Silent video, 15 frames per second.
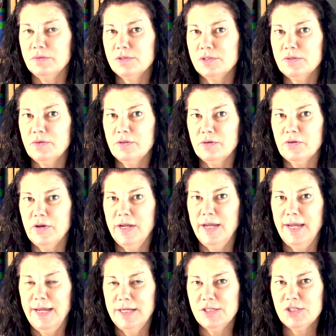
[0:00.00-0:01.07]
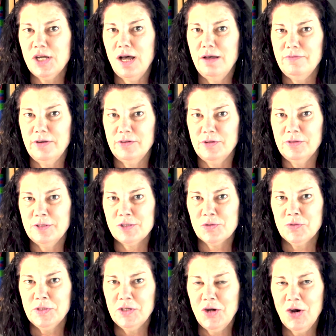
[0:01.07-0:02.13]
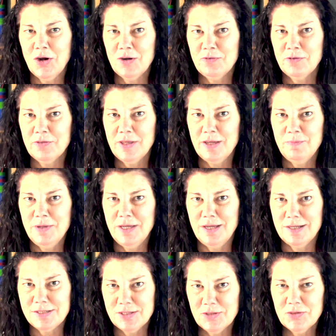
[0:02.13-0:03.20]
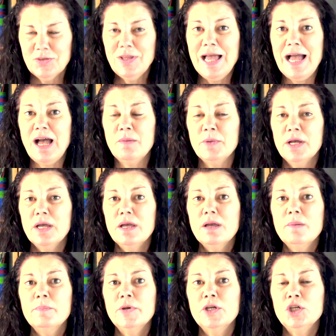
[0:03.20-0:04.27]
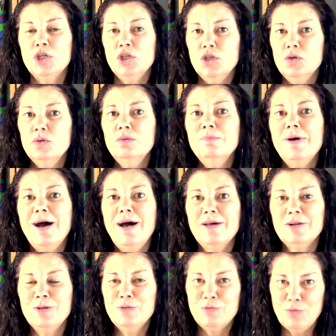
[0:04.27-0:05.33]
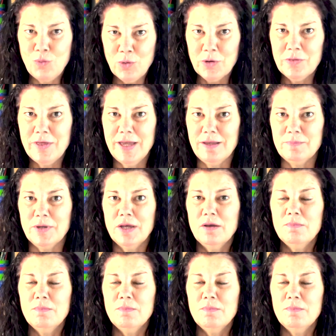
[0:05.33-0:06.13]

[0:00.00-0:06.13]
So they're hands off. I know that's really hard for them, hands in their lap, but you model for them.